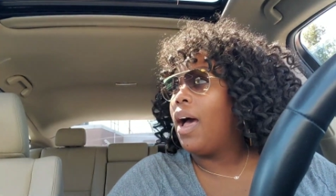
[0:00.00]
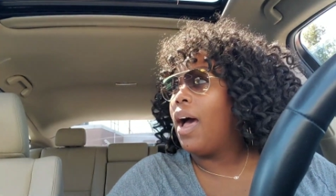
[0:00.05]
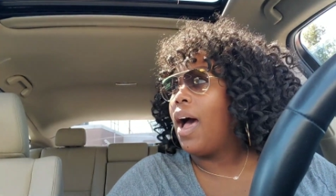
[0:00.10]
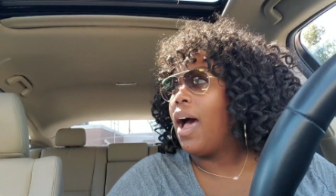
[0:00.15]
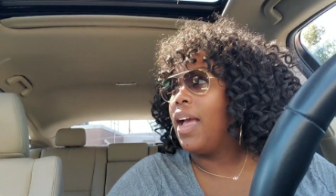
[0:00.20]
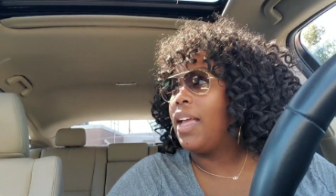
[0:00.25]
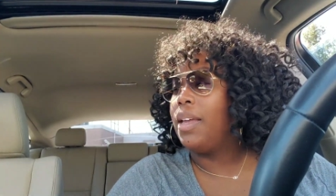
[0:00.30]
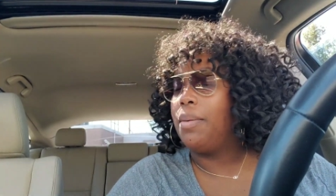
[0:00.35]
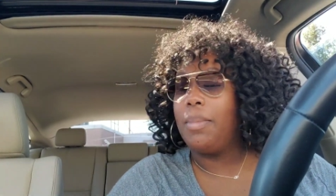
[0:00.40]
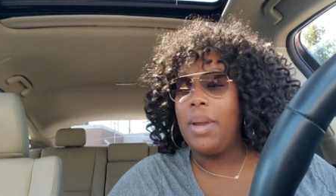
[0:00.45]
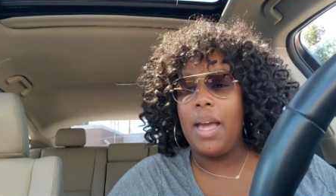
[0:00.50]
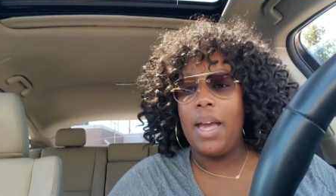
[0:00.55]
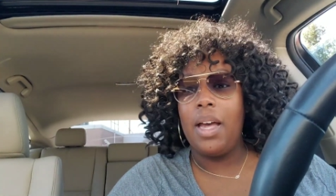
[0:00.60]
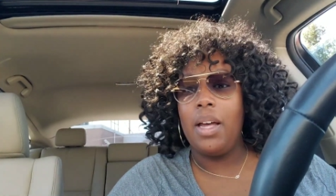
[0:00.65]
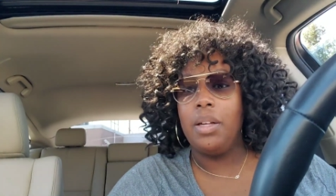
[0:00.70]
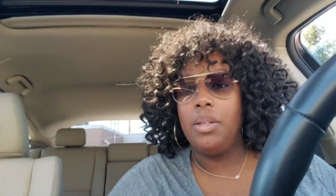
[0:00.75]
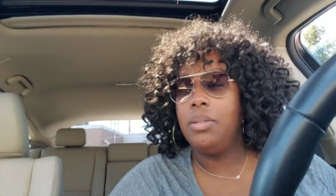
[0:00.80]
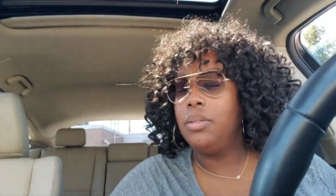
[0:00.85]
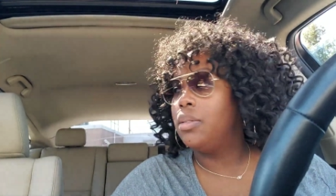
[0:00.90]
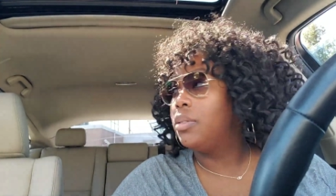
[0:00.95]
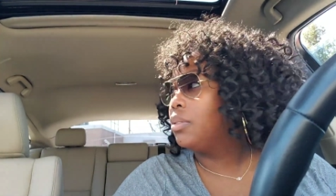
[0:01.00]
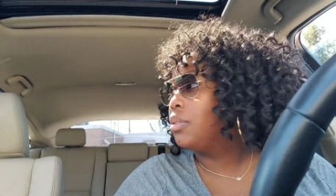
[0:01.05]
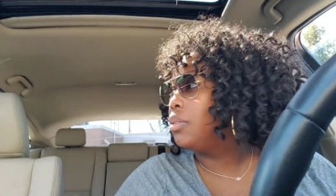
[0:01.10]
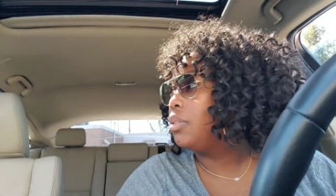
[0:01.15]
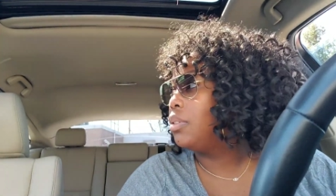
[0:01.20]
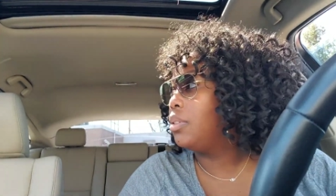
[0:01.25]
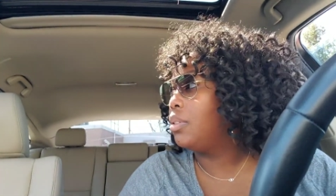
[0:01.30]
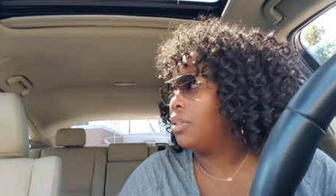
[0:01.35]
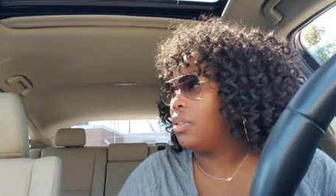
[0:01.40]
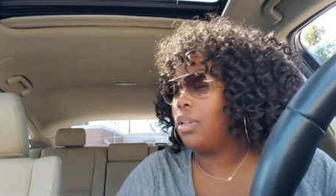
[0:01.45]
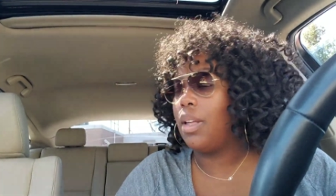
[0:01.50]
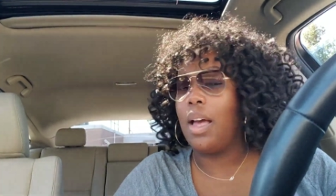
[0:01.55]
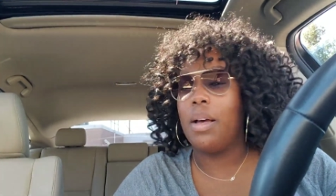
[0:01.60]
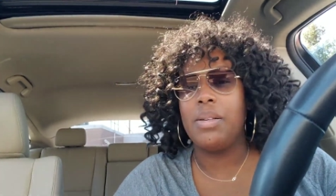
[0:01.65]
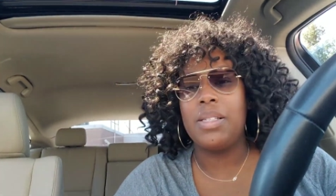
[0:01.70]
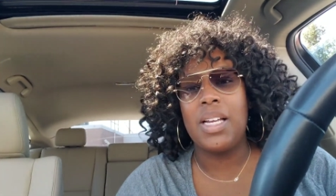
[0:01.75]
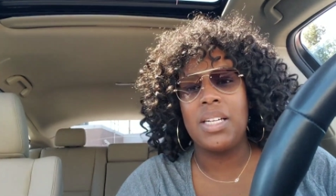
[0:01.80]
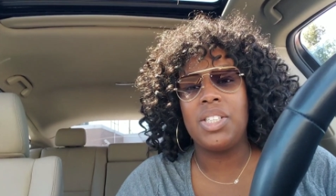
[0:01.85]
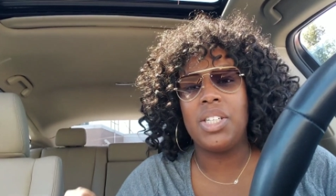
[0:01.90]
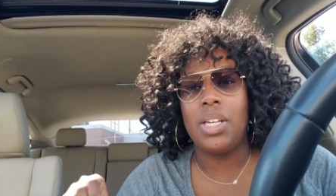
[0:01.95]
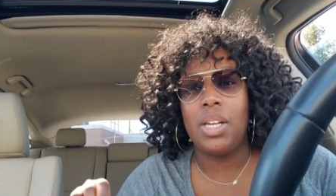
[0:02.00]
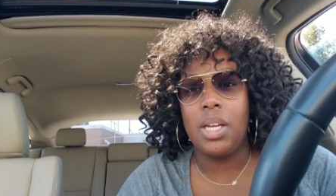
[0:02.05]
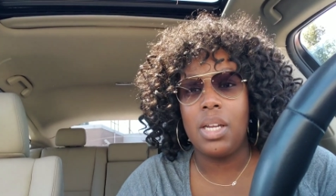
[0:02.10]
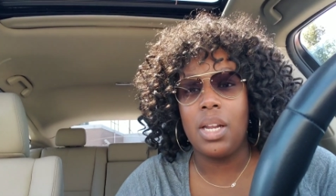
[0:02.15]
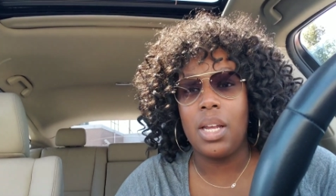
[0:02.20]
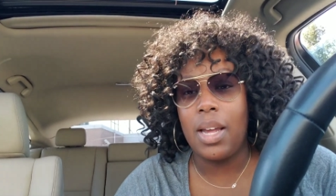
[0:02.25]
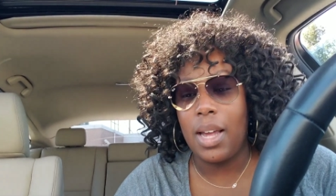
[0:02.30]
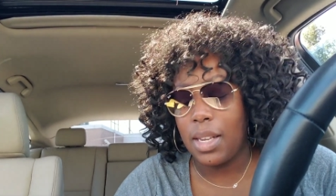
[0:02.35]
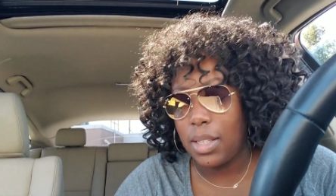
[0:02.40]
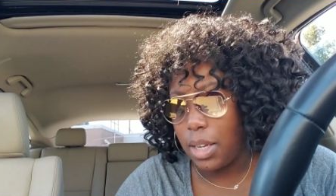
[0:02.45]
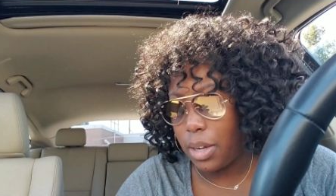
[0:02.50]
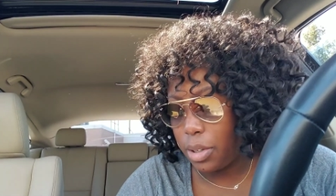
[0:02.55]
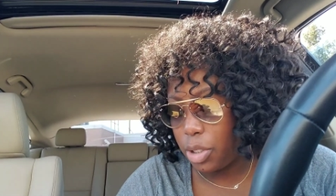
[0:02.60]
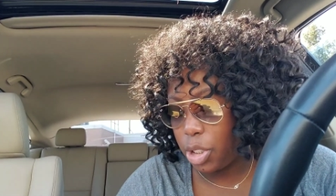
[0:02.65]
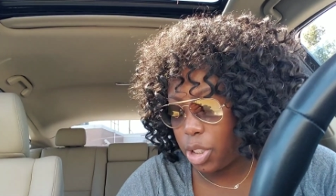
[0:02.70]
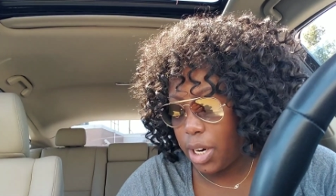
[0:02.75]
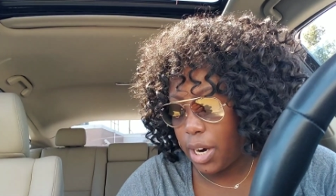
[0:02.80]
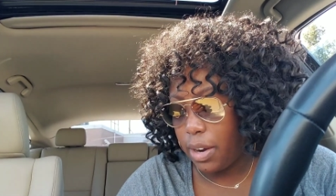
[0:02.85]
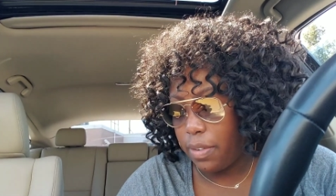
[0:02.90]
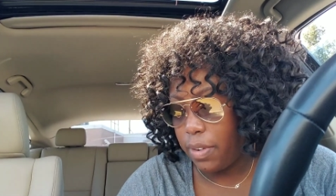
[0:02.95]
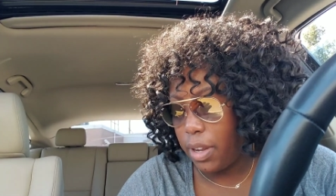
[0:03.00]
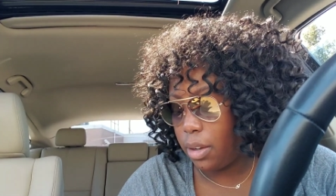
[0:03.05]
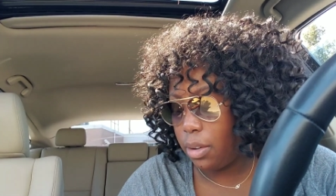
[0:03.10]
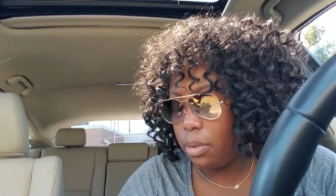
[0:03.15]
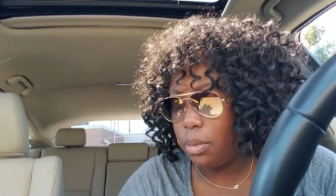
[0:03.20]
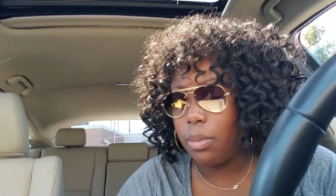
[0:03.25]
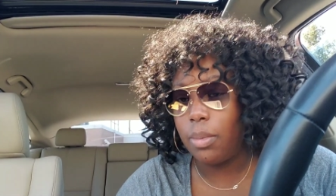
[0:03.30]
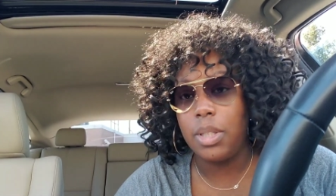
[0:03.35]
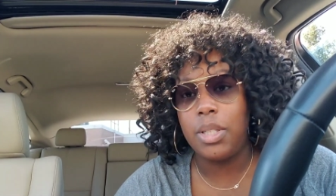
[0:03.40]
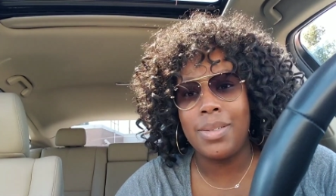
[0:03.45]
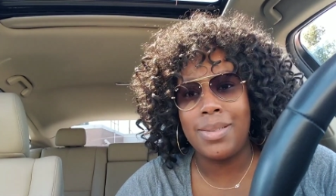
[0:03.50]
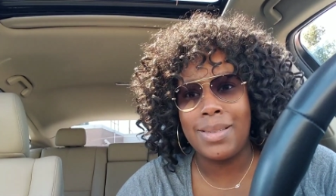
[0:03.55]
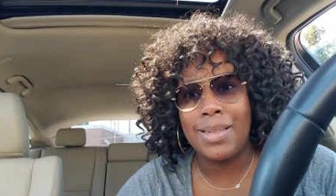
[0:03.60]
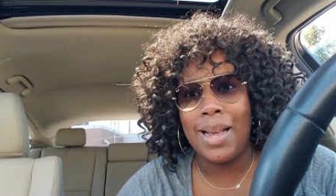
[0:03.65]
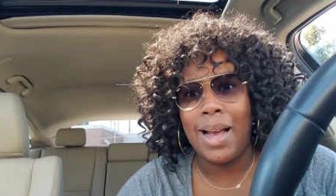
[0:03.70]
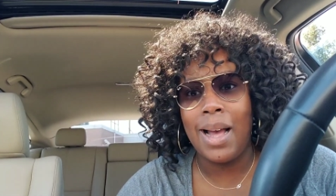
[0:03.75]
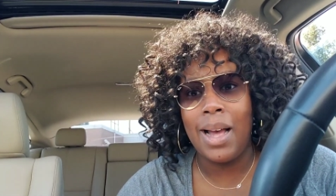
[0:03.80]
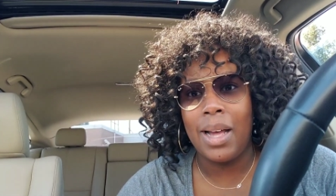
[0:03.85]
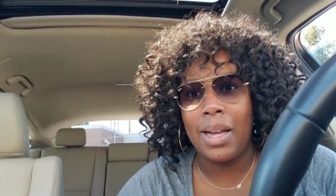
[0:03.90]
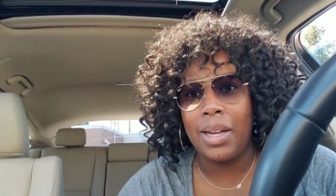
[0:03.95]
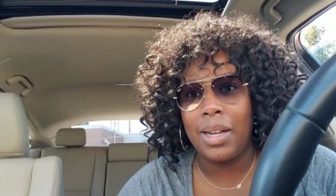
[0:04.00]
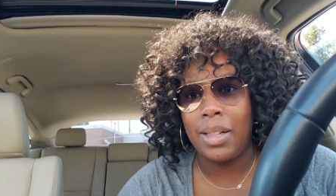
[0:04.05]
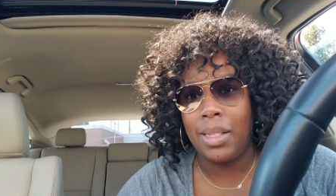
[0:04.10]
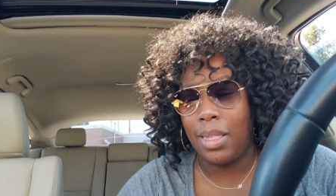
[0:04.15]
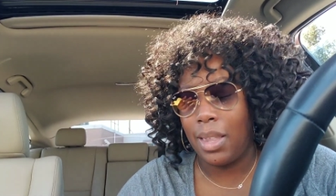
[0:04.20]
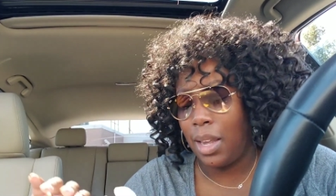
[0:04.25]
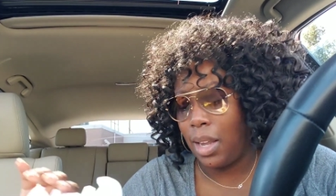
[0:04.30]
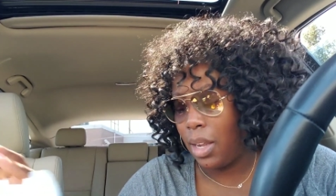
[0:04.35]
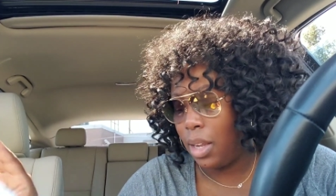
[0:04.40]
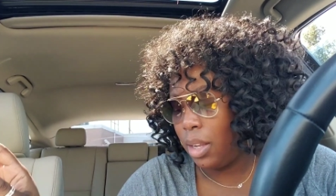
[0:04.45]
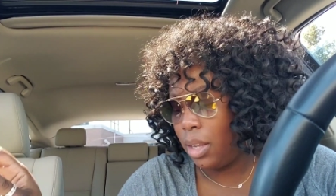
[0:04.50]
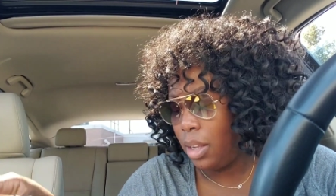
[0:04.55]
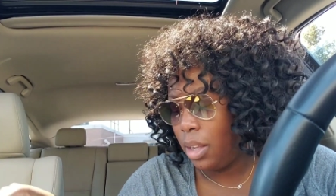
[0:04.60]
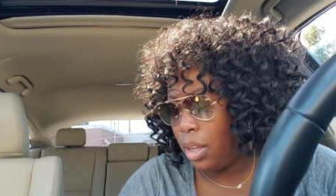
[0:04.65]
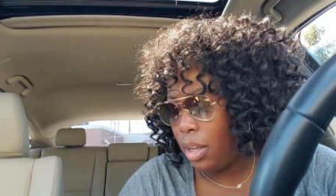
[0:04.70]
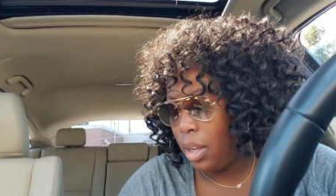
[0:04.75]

I am now... I was actually eating as I was driving, which is not a good thing.